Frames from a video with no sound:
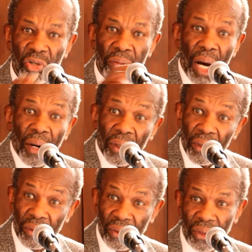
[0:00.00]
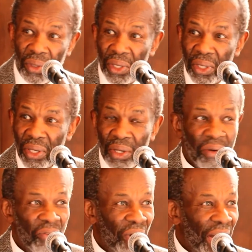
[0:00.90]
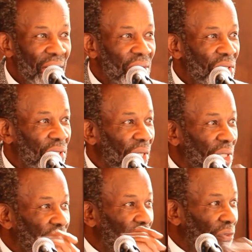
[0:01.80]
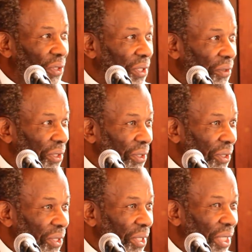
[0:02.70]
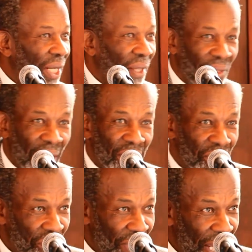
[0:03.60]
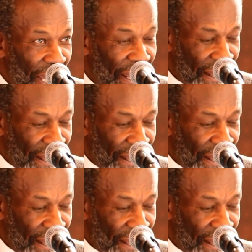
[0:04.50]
tomorrow finds us further than today.